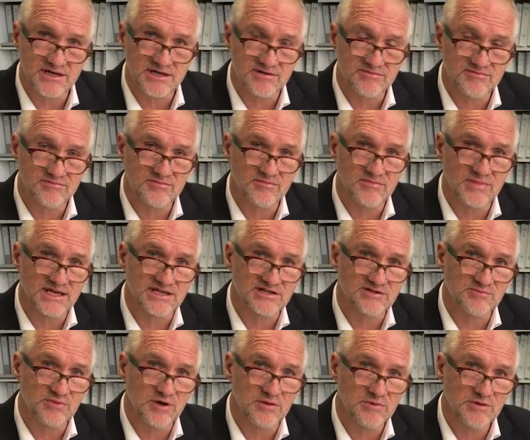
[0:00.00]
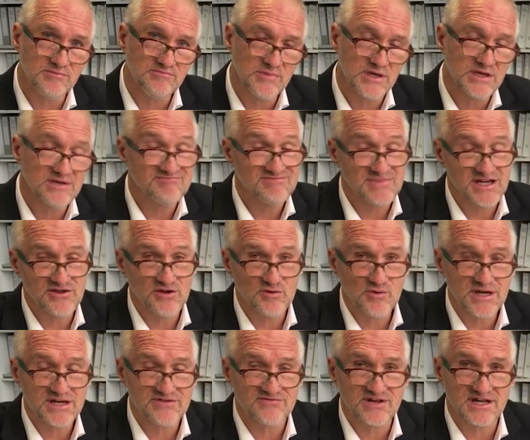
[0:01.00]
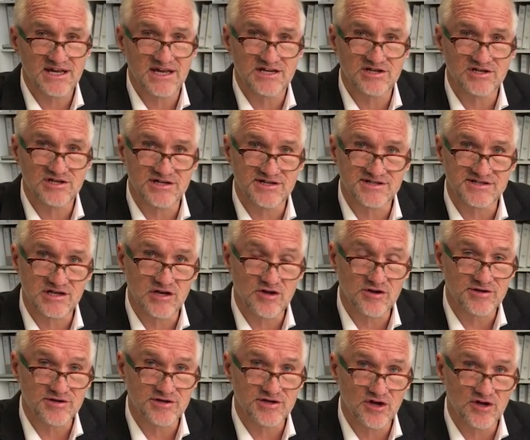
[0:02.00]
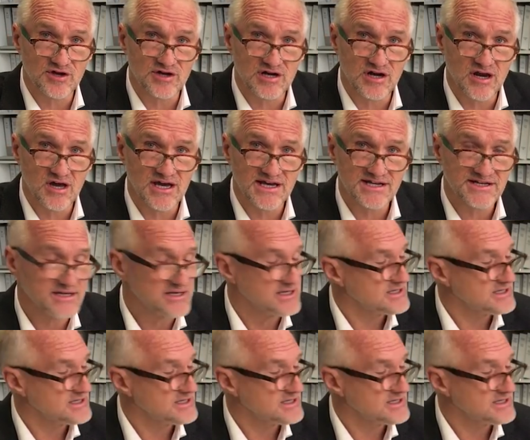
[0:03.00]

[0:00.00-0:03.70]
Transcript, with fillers: um, major problem. And the rectification is lot, not light.